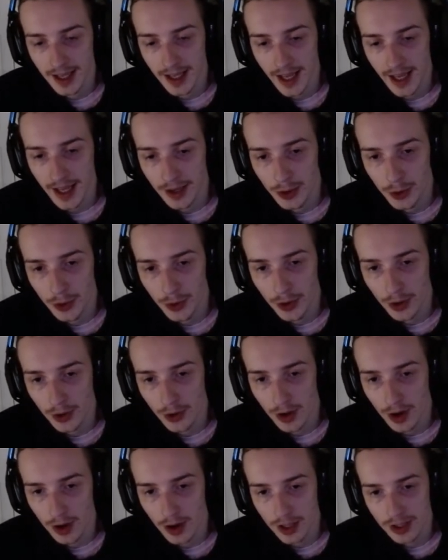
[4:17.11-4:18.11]
and Coup de
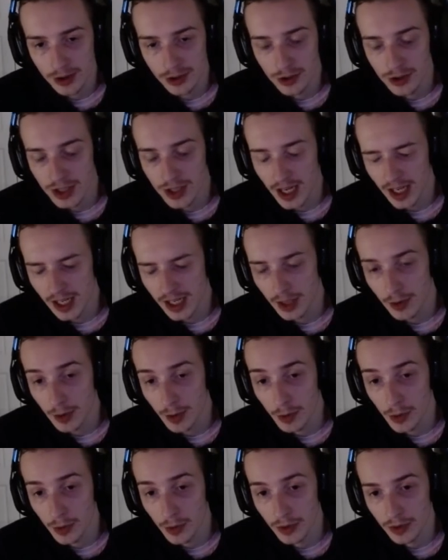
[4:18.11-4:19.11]
Grace as your secondary
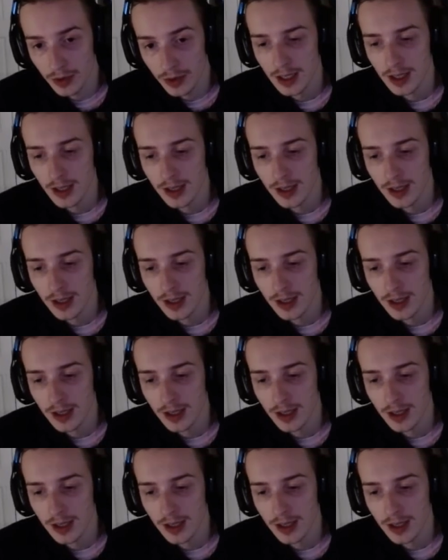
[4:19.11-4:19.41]
rune,